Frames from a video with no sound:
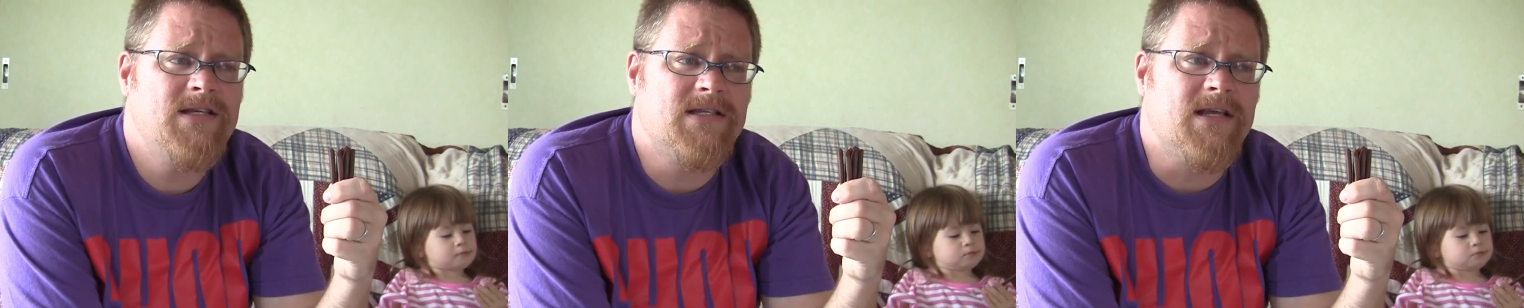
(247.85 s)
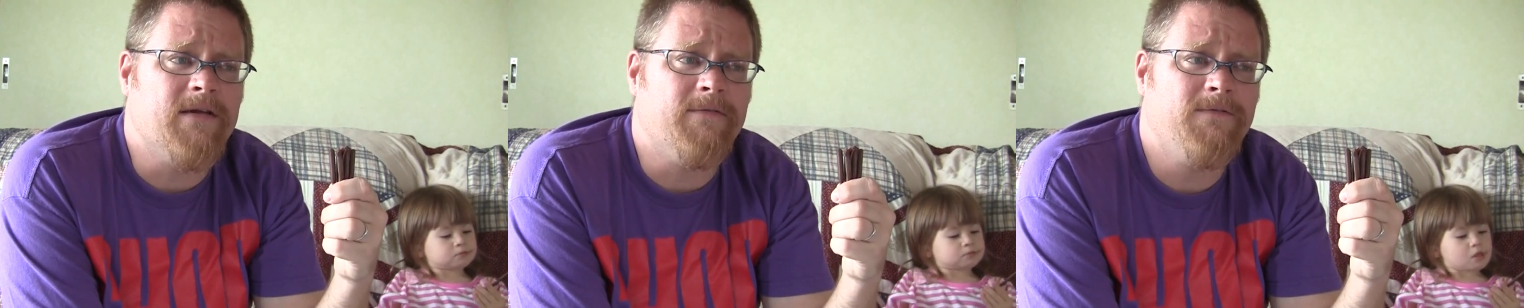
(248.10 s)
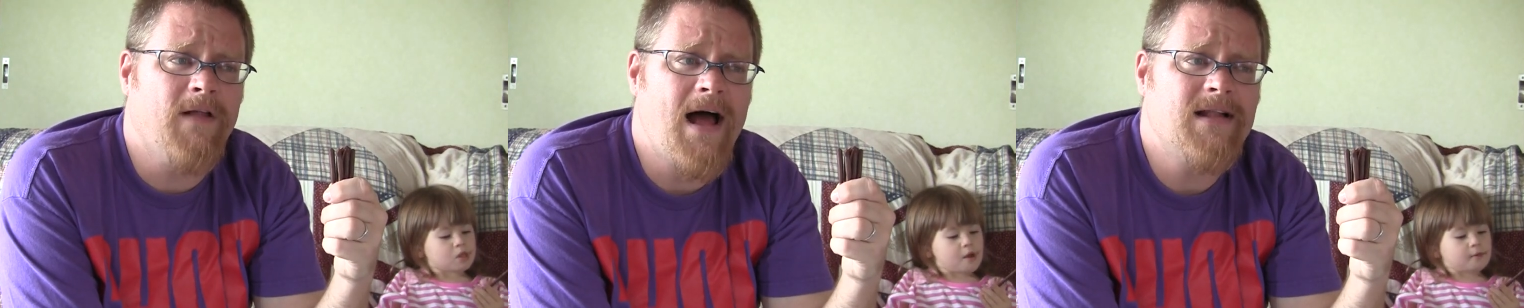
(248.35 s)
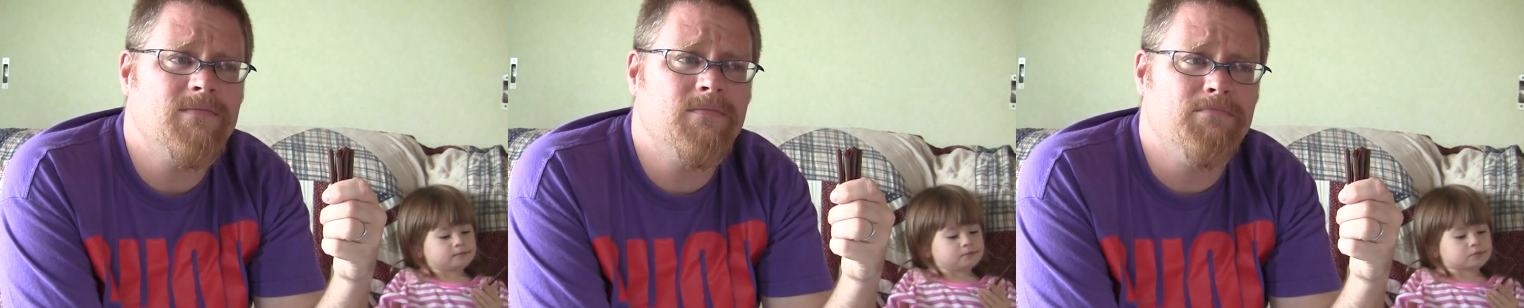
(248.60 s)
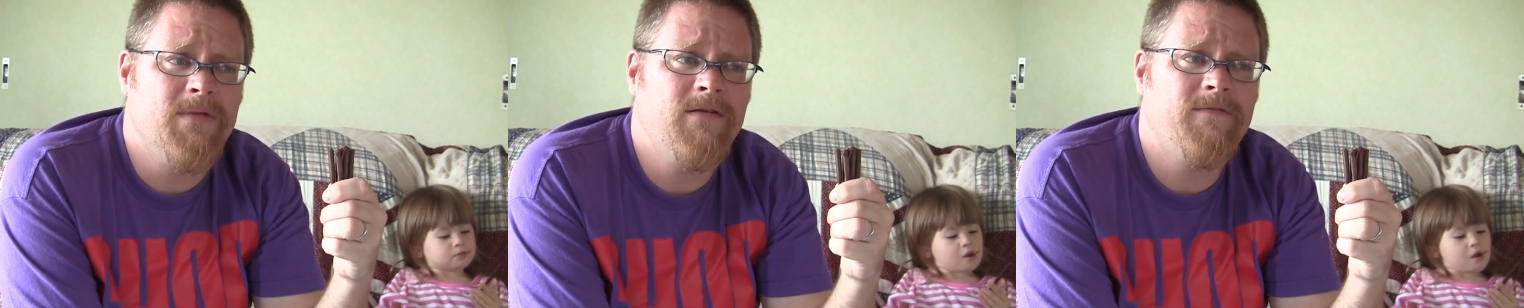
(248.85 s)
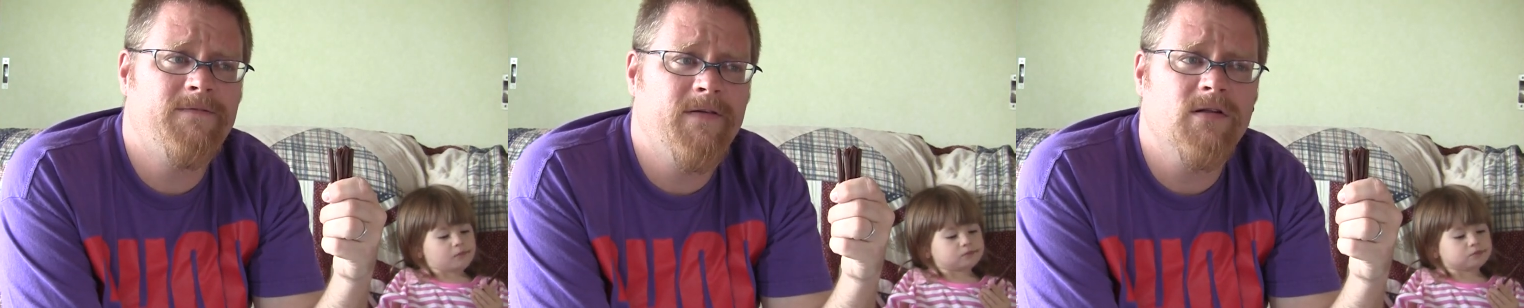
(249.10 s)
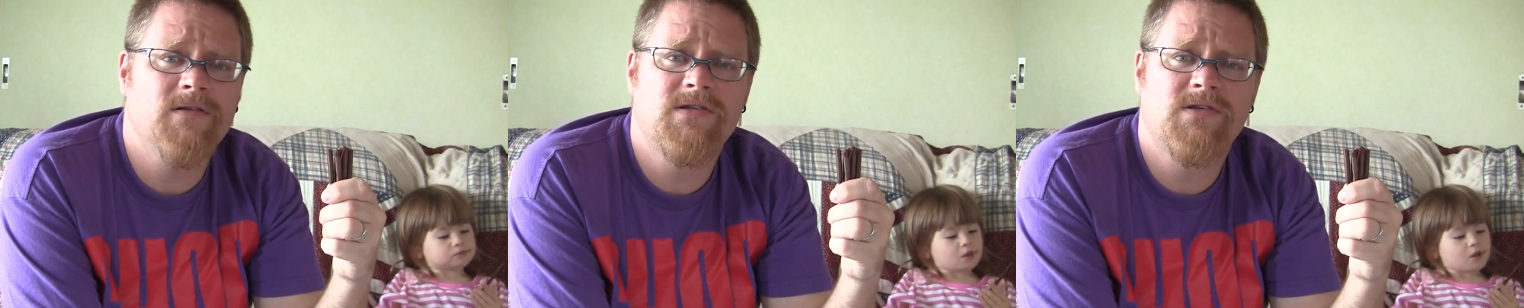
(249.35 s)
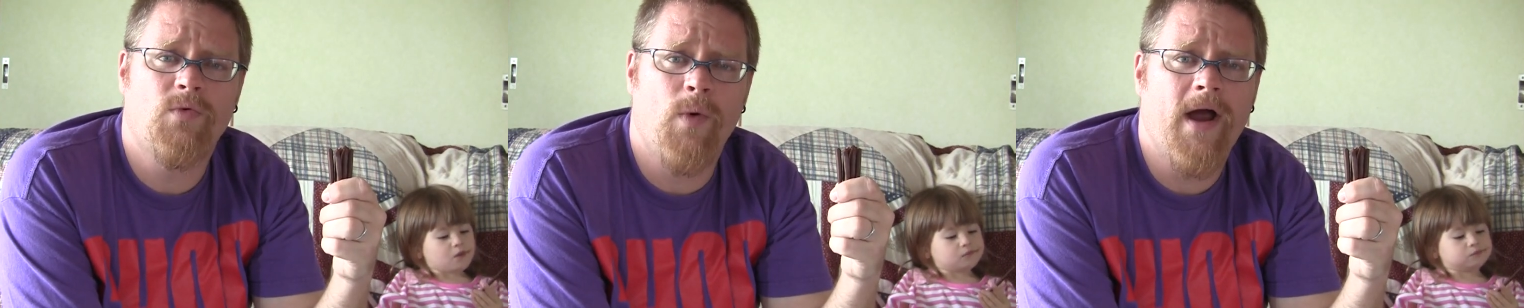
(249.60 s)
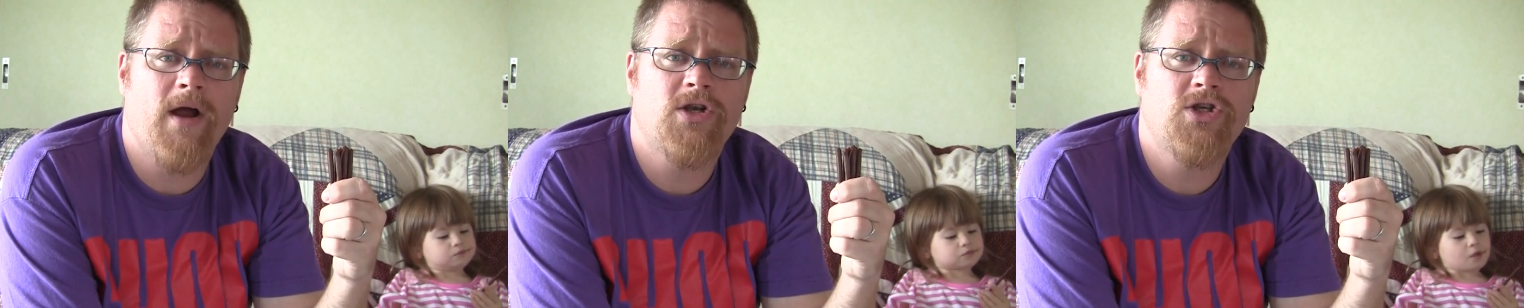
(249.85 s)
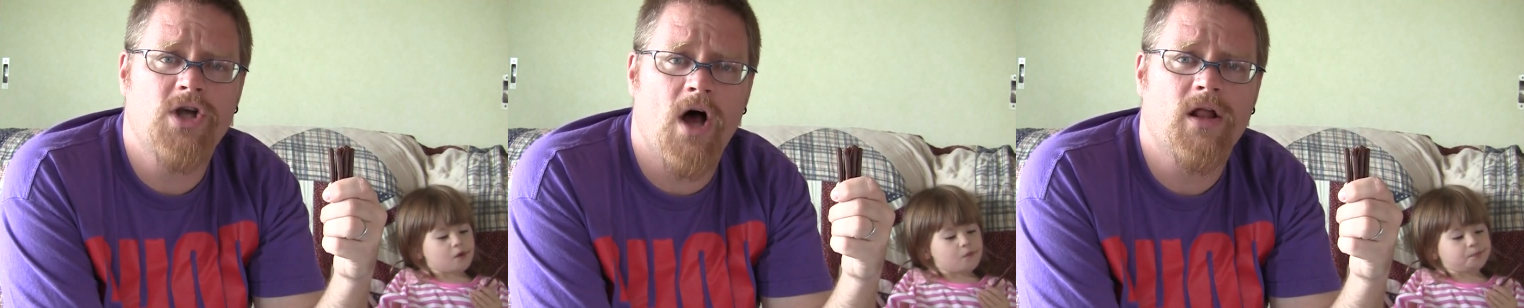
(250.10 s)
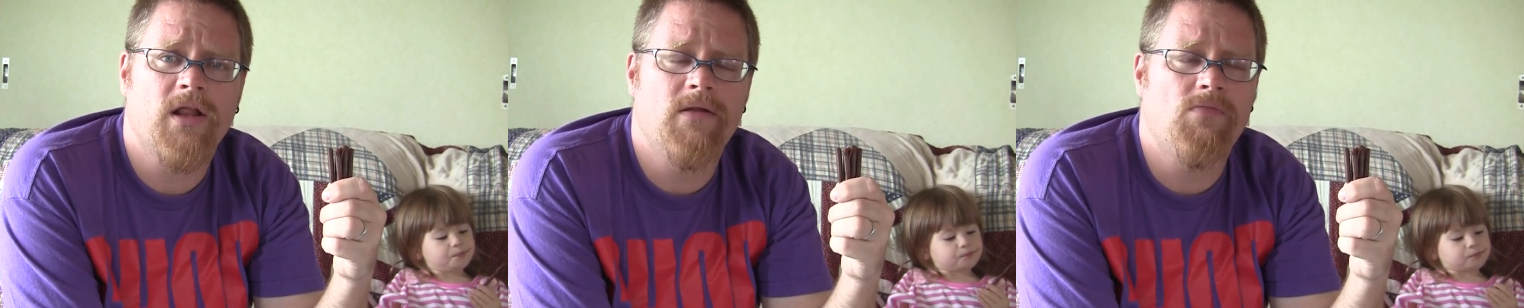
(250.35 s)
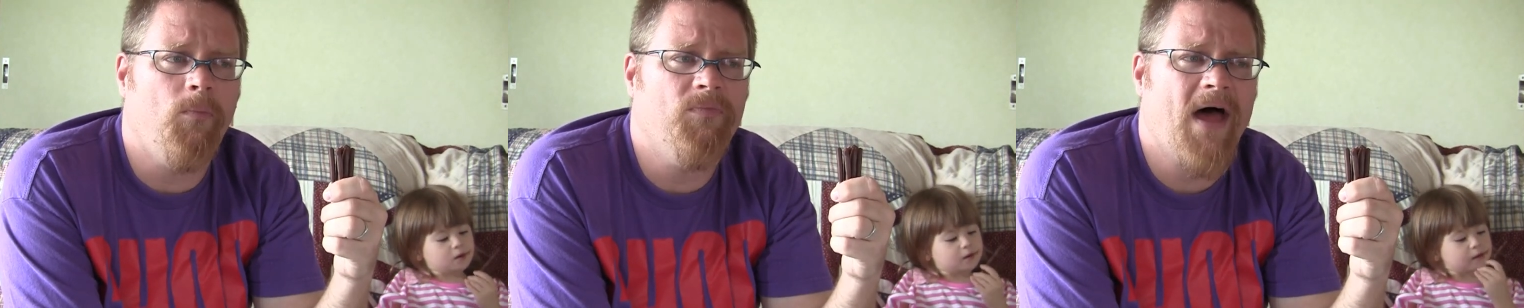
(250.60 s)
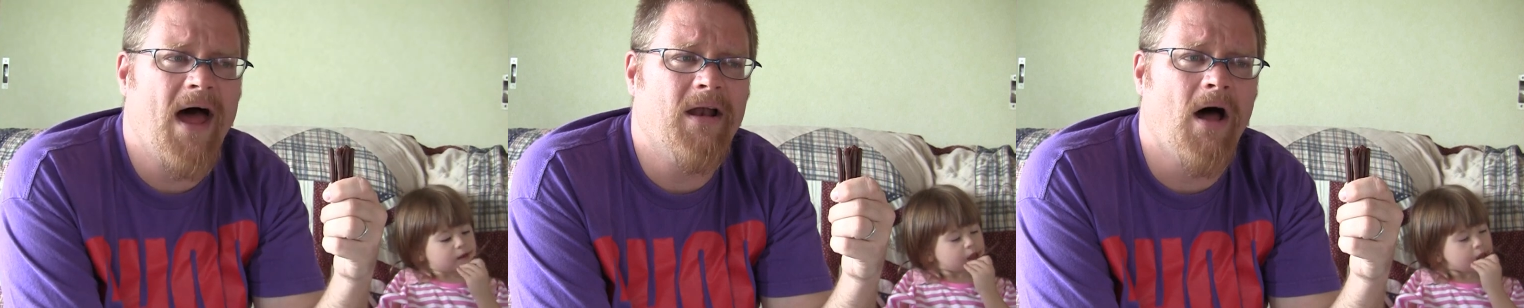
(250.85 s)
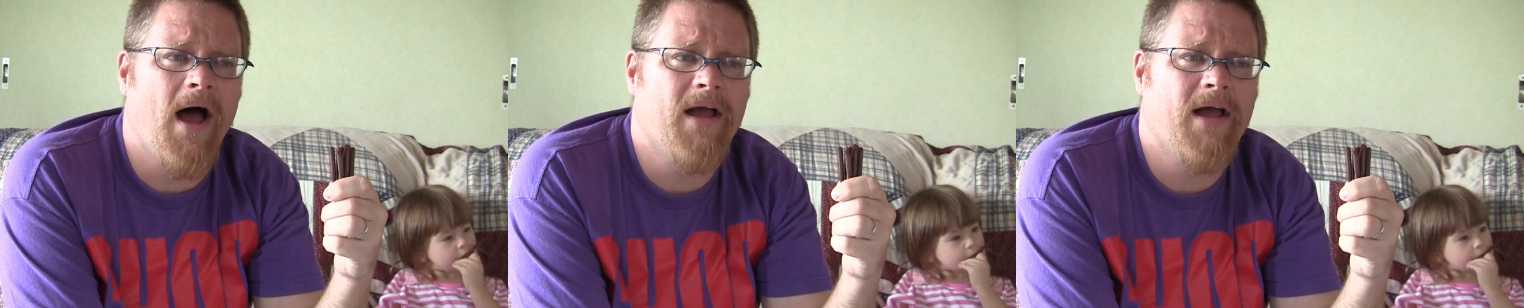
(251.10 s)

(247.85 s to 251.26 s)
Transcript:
Speaker 1: it's a flat, mint-filled square chocolate that I